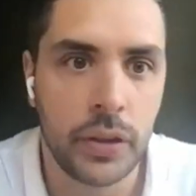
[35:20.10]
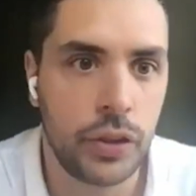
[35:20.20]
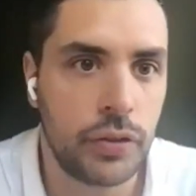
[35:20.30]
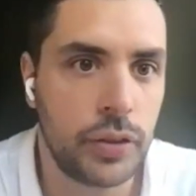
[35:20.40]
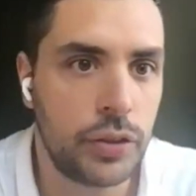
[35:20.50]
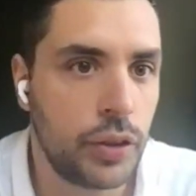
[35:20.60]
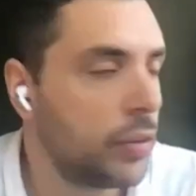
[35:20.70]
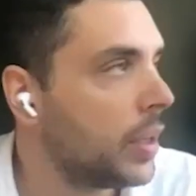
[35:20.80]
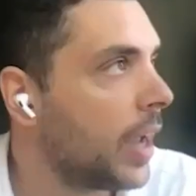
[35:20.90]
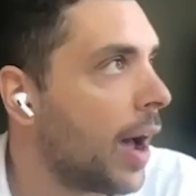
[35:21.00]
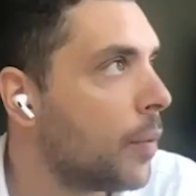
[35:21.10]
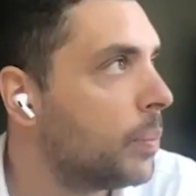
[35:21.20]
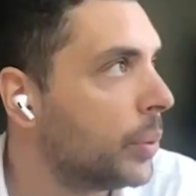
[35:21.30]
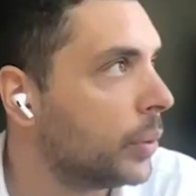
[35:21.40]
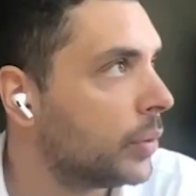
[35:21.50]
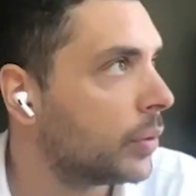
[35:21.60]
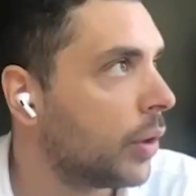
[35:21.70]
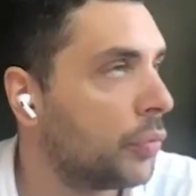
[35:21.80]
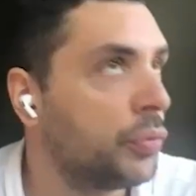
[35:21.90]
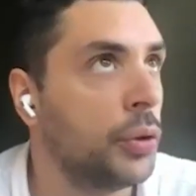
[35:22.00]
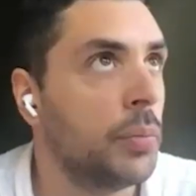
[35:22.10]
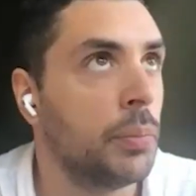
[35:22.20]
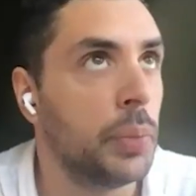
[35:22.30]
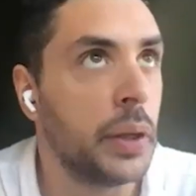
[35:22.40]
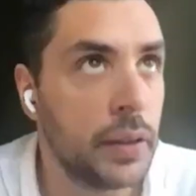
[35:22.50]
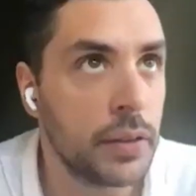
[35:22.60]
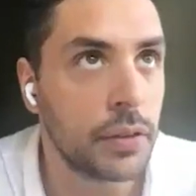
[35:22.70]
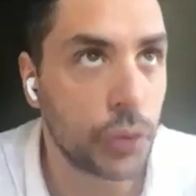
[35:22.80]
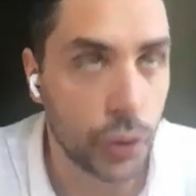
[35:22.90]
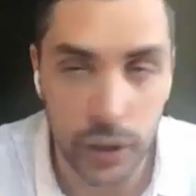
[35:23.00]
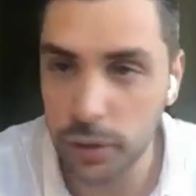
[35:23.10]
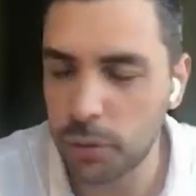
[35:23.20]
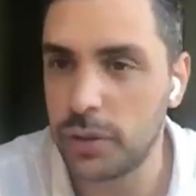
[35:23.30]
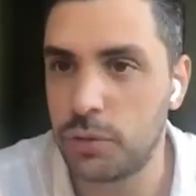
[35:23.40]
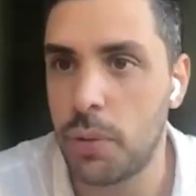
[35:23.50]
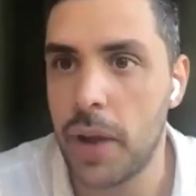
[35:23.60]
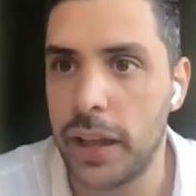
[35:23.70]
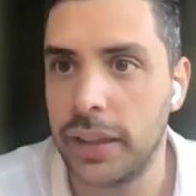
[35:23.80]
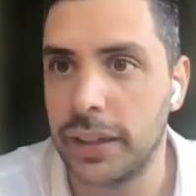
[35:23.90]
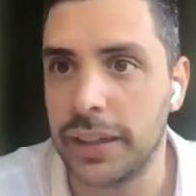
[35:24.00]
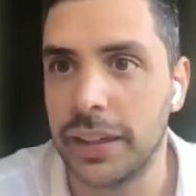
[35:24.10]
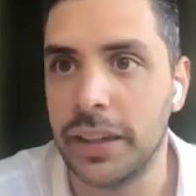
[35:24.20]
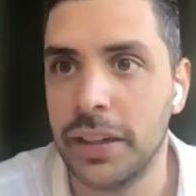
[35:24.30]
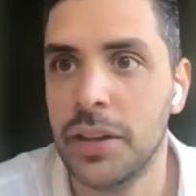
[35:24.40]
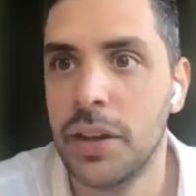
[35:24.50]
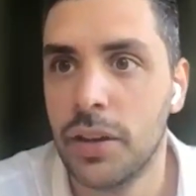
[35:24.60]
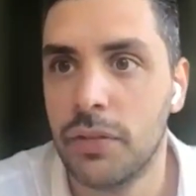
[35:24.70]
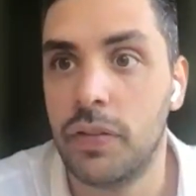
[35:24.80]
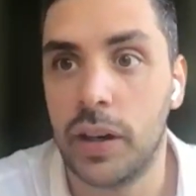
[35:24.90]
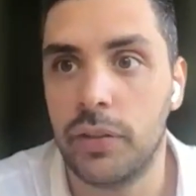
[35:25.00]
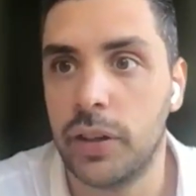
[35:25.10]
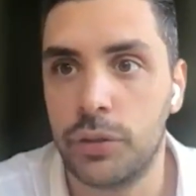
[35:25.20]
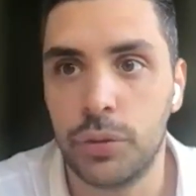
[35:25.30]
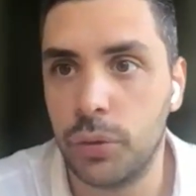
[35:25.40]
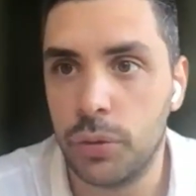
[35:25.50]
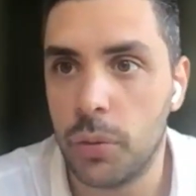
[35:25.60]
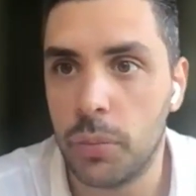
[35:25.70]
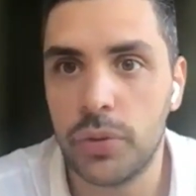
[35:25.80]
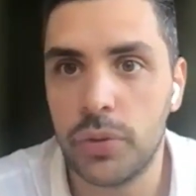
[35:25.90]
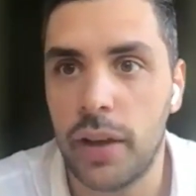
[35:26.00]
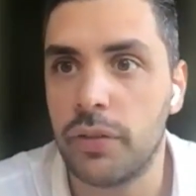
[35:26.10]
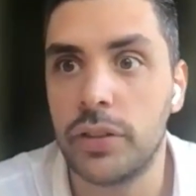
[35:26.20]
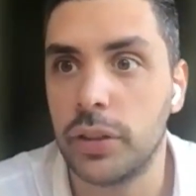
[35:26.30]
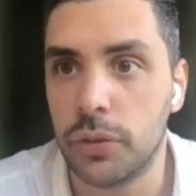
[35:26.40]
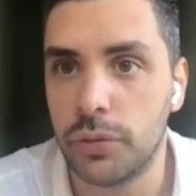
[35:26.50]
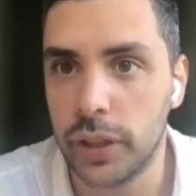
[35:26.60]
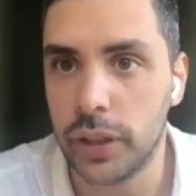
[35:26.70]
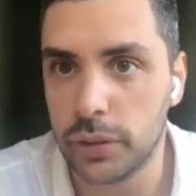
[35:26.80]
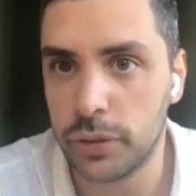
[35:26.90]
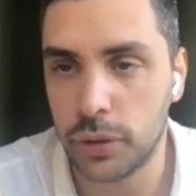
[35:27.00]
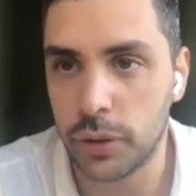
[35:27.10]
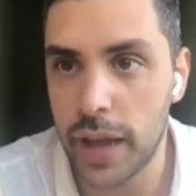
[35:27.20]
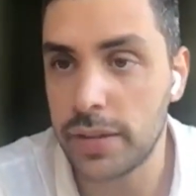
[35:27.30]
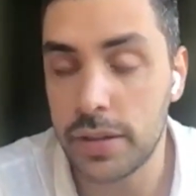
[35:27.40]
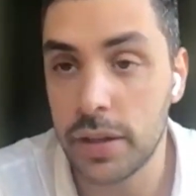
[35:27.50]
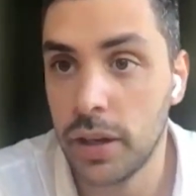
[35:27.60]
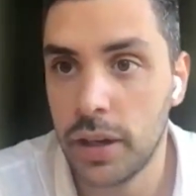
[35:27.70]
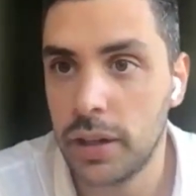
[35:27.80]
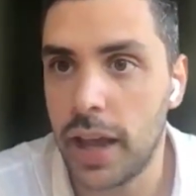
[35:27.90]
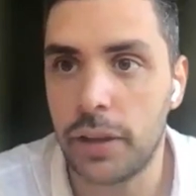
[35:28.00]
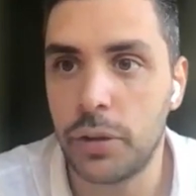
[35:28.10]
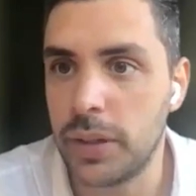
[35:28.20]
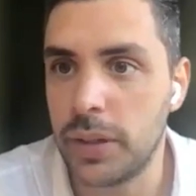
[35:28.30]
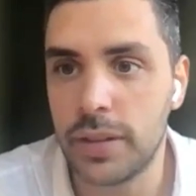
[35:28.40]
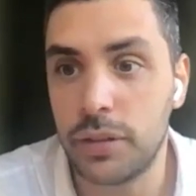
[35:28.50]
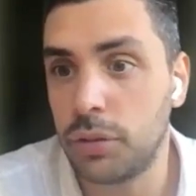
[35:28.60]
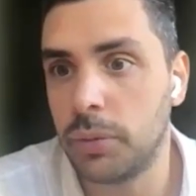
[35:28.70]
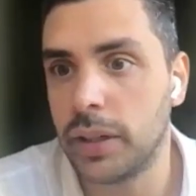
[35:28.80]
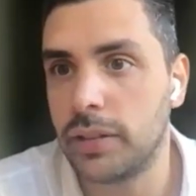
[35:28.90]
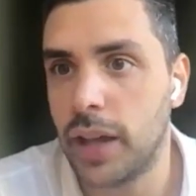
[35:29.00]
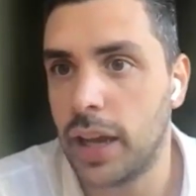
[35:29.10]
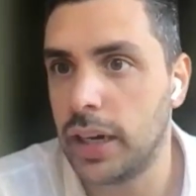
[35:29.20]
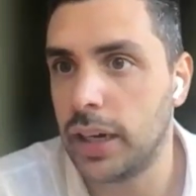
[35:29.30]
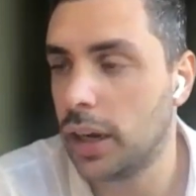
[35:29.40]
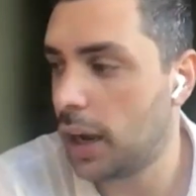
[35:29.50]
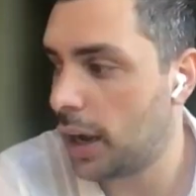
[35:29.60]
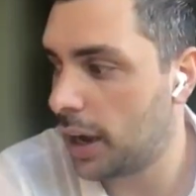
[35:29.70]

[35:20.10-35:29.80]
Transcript: just the output of human beings is going to increase dramatically very, very soon in almost every single field. So that to me is extremely exciting.